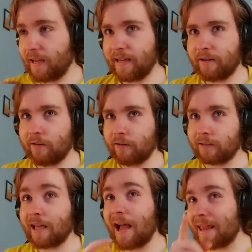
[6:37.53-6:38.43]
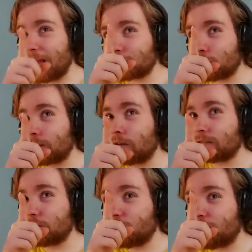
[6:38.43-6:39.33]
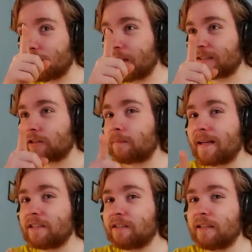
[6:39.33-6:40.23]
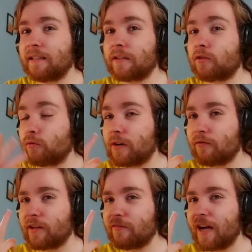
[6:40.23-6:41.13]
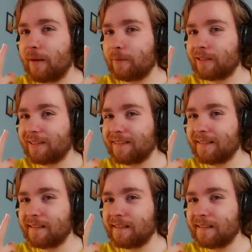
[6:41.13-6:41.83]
acorns. I actually got the revive master by stealing three revives.